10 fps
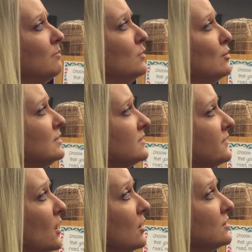Moose
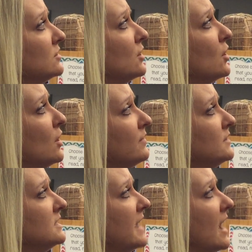first
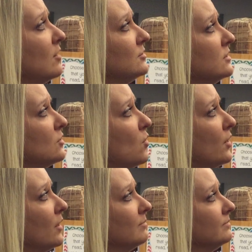hoofed it down to the
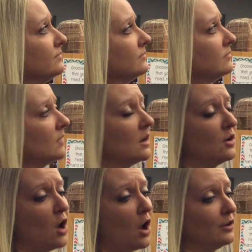corner.
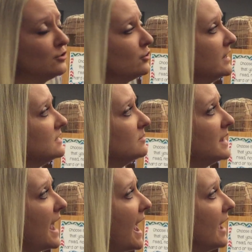Not a tree to
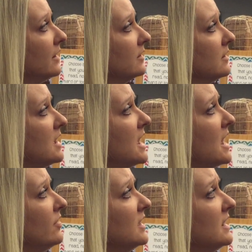be had.
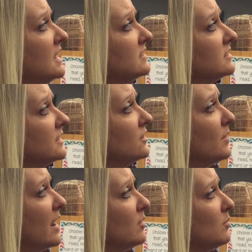Then he slid
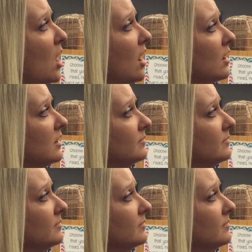around the block.